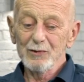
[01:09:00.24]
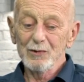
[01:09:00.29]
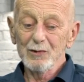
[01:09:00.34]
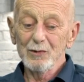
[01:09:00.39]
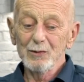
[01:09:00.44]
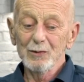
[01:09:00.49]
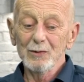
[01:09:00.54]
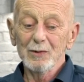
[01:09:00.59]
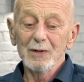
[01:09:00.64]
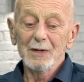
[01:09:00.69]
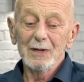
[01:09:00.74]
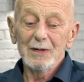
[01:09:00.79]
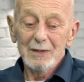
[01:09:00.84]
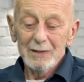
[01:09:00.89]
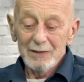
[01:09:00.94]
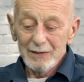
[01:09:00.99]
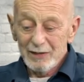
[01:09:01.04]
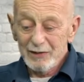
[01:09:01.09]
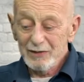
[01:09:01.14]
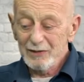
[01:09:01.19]
to
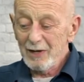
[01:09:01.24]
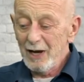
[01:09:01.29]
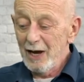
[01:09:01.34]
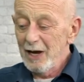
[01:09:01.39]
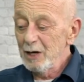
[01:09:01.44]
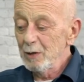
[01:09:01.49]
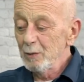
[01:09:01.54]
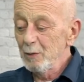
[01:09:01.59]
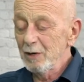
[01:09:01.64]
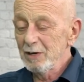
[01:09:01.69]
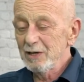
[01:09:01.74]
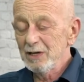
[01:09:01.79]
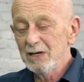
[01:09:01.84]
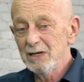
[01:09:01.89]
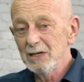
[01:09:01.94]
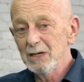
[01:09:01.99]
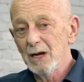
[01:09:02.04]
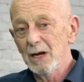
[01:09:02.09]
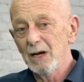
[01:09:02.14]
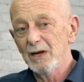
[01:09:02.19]
decide what
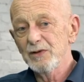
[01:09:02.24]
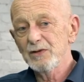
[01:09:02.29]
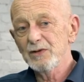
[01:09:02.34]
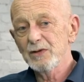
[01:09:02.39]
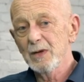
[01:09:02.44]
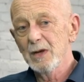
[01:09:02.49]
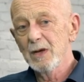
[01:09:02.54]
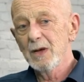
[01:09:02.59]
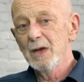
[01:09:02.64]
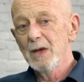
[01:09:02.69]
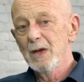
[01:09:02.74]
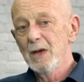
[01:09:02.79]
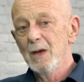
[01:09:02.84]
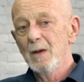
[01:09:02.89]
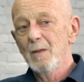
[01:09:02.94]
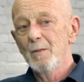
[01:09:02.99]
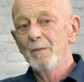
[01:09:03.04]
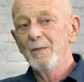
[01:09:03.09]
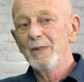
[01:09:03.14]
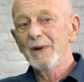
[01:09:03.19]
it does.
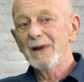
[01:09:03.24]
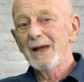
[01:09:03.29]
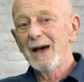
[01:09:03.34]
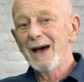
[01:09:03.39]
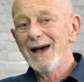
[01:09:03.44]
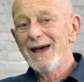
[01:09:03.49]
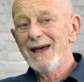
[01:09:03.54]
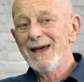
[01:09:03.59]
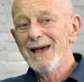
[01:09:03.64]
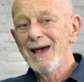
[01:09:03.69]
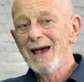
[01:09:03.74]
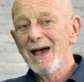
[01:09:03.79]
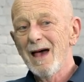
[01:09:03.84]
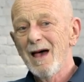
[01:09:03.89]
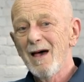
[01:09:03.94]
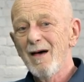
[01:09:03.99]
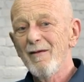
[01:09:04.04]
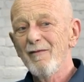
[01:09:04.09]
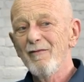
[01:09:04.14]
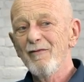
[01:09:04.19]
But I
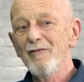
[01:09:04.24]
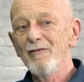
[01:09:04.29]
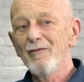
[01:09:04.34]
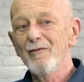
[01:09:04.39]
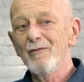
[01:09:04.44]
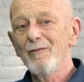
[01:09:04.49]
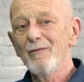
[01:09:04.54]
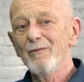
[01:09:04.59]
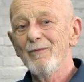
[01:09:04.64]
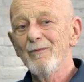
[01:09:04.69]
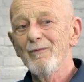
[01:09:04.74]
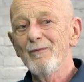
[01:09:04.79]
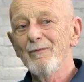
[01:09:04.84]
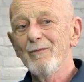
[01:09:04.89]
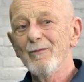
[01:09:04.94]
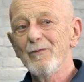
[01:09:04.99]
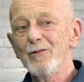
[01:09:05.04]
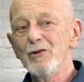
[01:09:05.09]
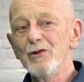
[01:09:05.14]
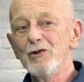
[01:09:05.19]
have
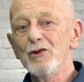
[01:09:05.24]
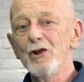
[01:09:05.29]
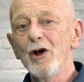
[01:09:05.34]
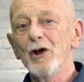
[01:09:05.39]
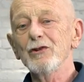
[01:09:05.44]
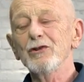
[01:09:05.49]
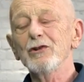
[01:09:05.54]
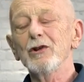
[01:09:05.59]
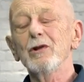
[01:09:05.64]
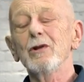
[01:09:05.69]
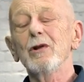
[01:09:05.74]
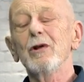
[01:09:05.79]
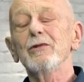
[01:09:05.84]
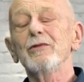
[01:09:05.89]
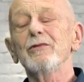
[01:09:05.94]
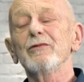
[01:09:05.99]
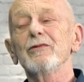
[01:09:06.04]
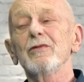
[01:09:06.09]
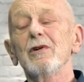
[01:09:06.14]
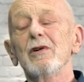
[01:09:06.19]
not a lot
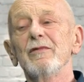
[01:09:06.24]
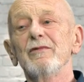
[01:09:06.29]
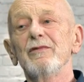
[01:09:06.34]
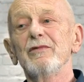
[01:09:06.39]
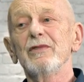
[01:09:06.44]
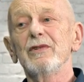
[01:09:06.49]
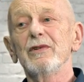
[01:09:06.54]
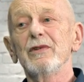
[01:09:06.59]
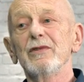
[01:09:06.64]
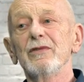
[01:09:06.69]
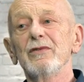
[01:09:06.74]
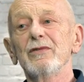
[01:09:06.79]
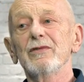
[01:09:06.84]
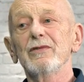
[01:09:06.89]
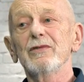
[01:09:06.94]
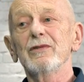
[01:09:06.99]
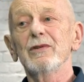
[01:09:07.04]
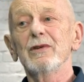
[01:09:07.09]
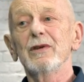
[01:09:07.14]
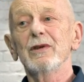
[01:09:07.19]
of
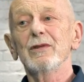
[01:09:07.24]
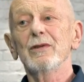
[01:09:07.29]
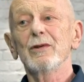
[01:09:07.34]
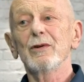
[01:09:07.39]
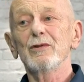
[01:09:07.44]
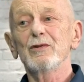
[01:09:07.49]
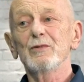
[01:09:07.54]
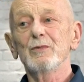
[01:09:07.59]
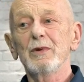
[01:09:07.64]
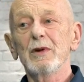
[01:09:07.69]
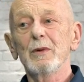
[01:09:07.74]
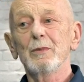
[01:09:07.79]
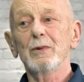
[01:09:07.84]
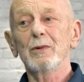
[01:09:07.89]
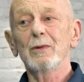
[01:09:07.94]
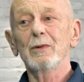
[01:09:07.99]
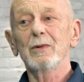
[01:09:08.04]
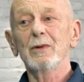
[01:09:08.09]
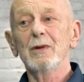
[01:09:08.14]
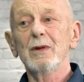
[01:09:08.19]
confidence in those
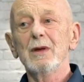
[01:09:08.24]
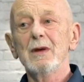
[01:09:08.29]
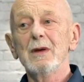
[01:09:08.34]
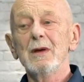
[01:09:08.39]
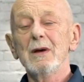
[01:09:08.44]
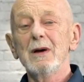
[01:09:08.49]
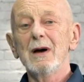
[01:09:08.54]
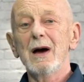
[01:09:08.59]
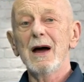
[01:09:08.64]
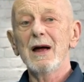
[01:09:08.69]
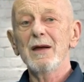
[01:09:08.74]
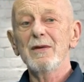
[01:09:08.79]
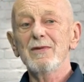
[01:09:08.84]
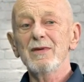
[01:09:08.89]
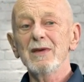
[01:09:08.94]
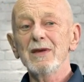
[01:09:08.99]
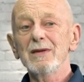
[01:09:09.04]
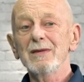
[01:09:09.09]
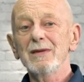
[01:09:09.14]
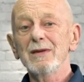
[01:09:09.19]
people. I
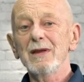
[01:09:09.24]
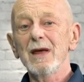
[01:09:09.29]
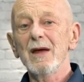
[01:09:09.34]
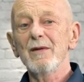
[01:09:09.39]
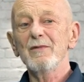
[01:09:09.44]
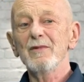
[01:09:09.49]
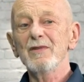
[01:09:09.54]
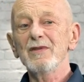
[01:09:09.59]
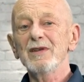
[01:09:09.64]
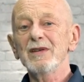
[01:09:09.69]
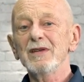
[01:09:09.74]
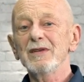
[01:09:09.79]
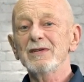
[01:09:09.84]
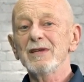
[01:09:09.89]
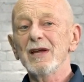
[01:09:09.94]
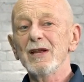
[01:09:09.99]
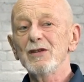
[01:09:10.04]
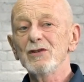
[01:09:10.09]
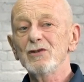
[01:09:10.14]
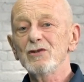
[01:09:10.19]
think that everything
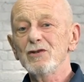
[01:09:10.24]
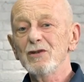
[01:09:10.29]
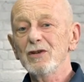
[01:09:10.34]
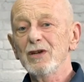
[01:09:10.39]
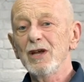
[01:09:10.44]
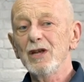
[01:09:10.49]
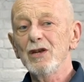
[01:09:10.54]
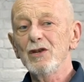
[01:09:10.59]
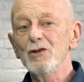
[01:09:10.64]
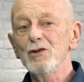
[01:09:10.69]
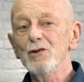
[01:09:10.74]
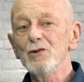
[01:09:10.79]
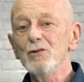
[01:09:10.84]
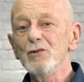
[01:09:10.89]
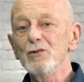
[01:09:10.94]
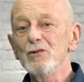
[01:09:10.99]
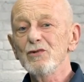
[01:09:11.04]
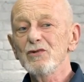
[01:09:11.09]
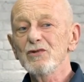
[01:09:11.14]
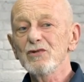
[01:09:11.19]
tends to get
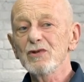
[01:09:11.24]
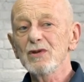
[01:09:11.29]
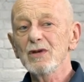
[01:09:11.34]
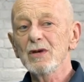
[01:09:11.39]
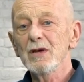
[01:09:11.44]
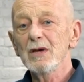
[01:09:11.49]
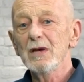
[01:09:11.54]
used,